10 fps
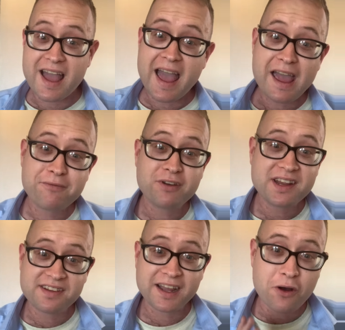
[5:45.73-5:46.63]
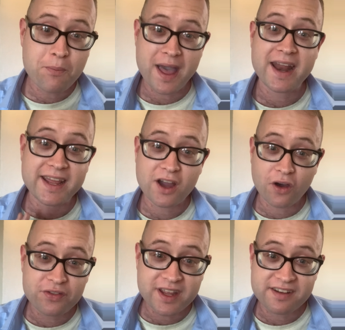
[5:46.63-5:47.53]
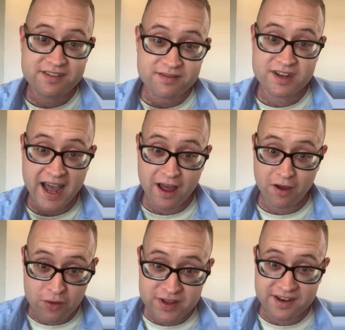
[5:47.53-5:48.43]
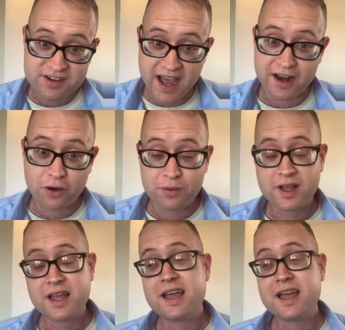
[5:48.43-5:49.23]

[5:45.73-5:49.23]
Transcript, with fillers: Every single penny on this cha- on this channel